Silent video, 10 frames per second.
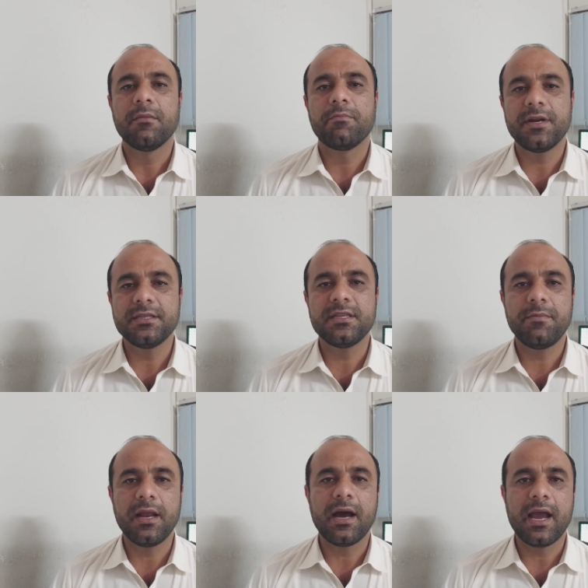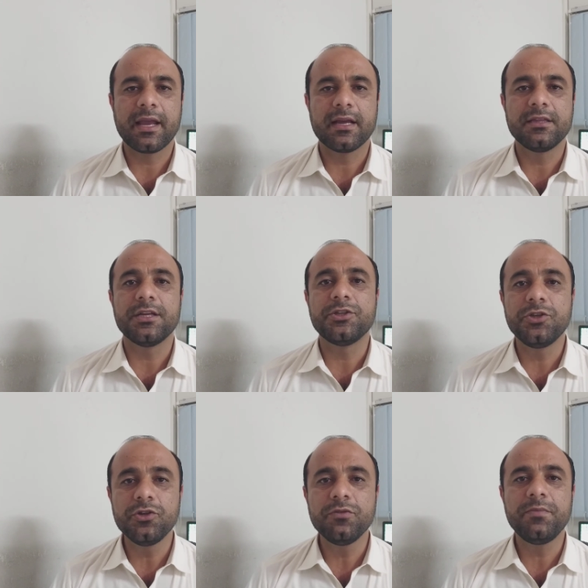Press the bell icon that
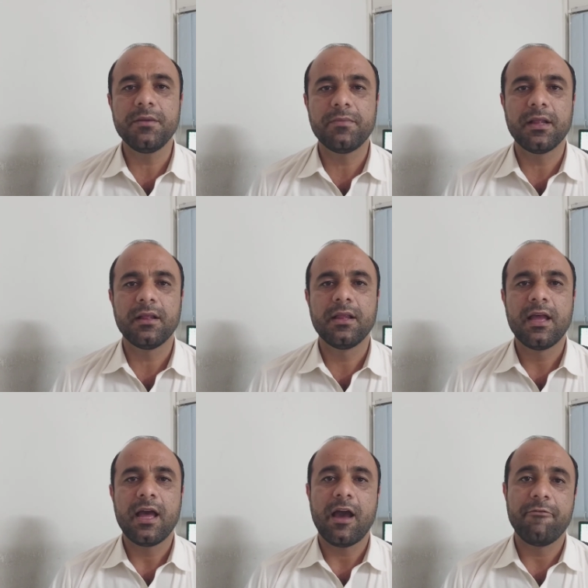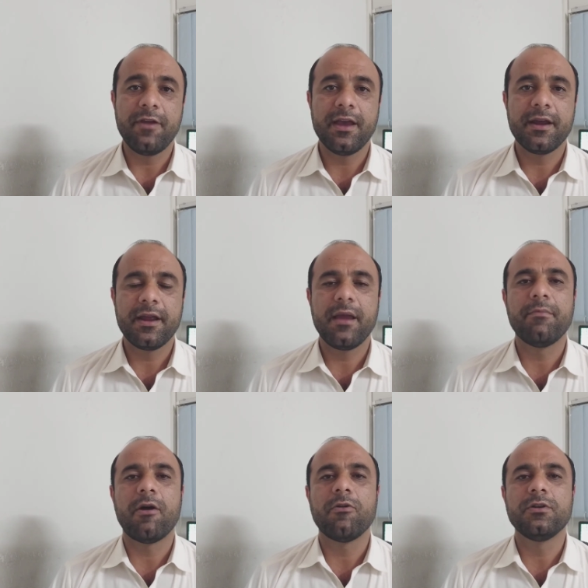you people aware
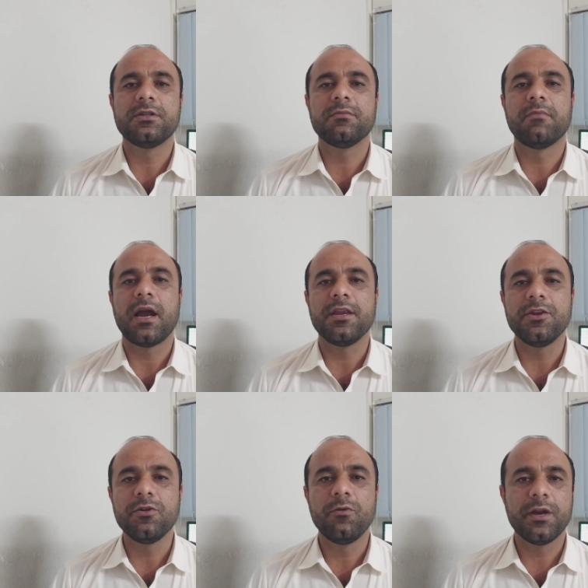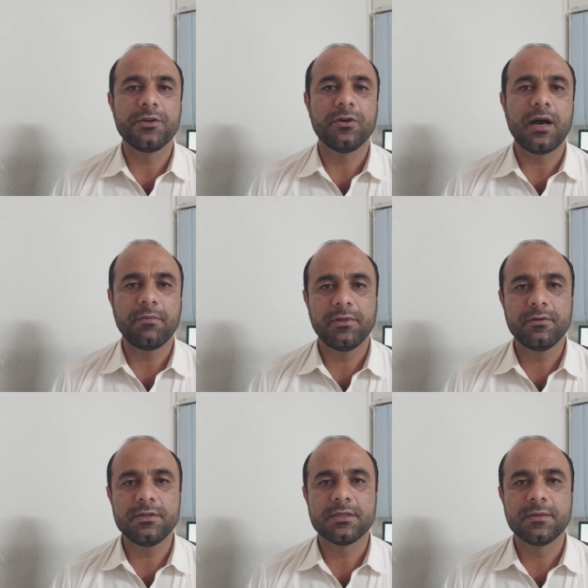about my new video
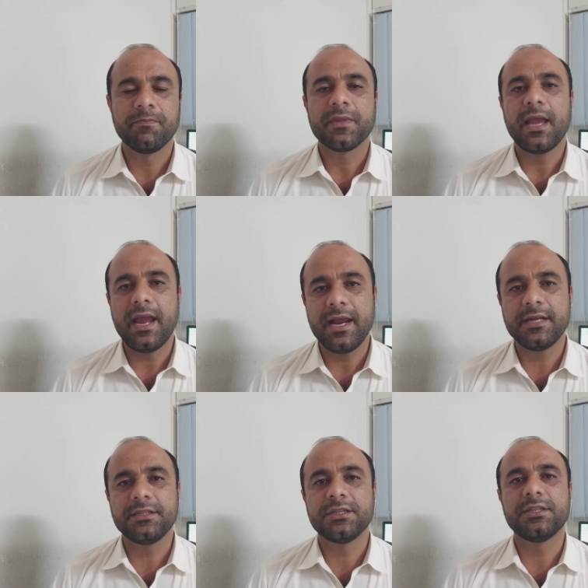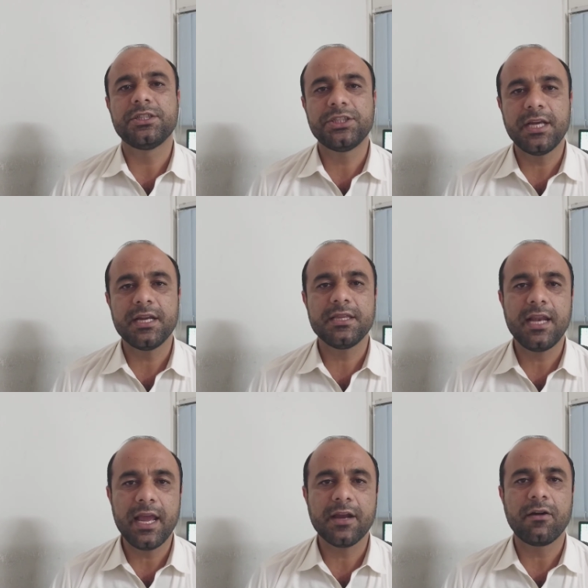uploads and share the
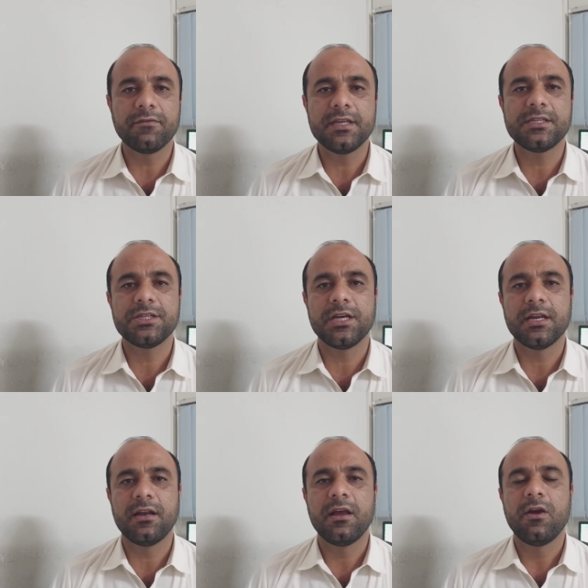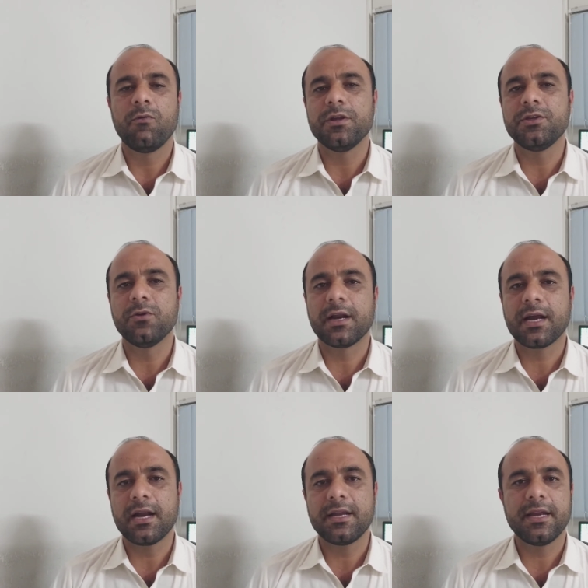link of this channel with your
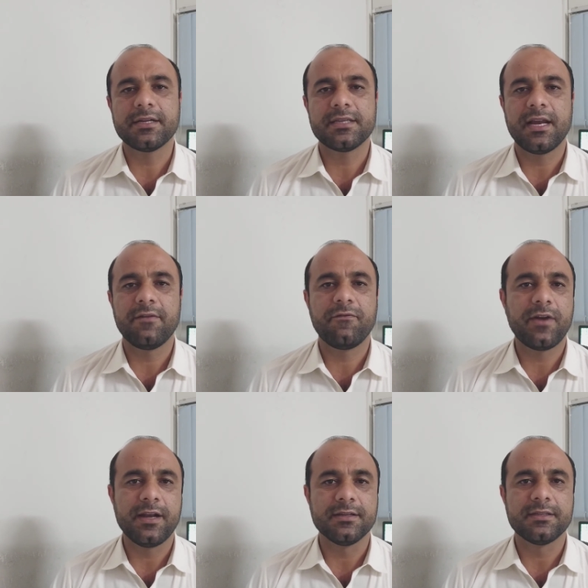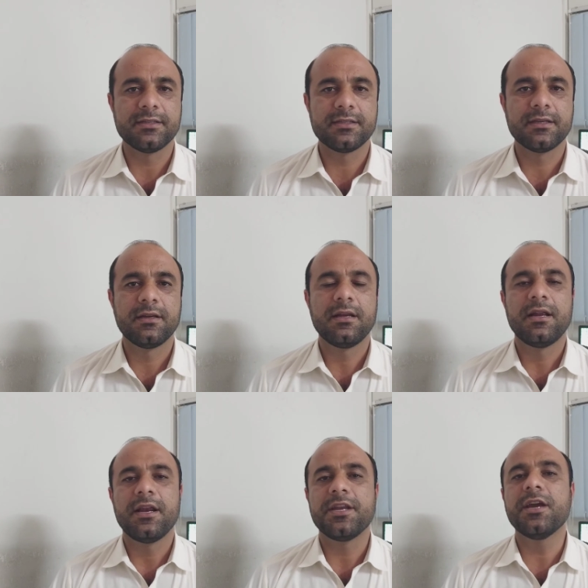contacts and friends.
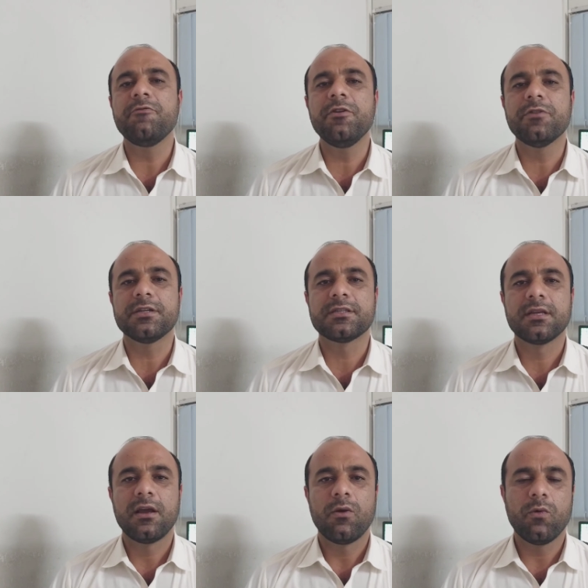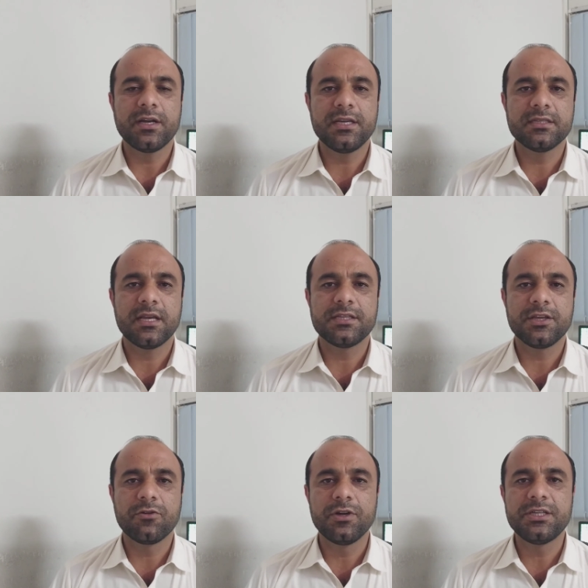Dear viewers, what is
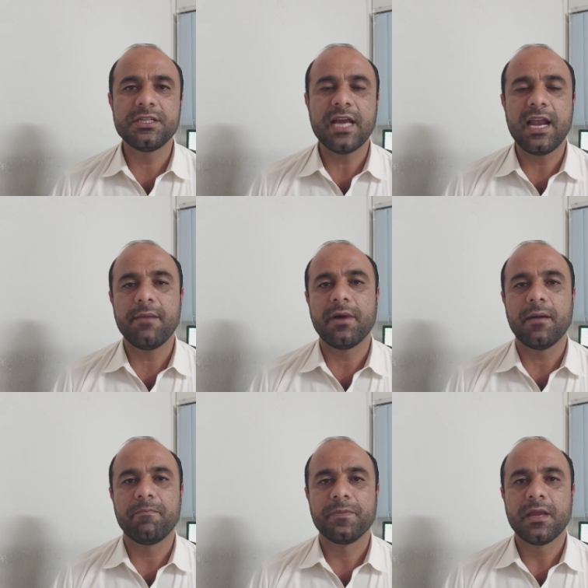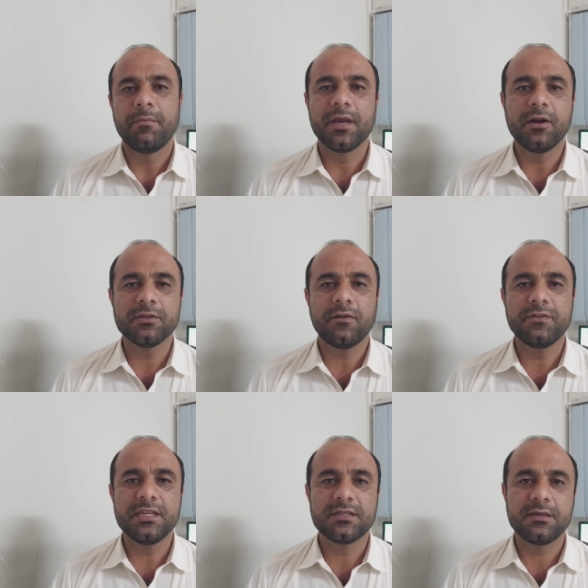security dilemma? Because of
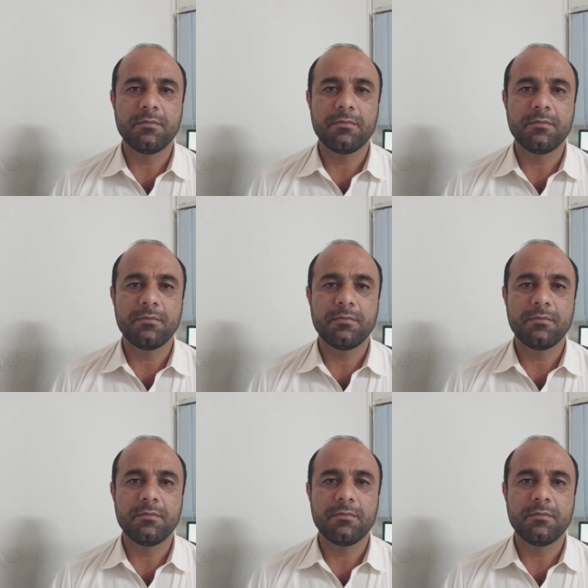this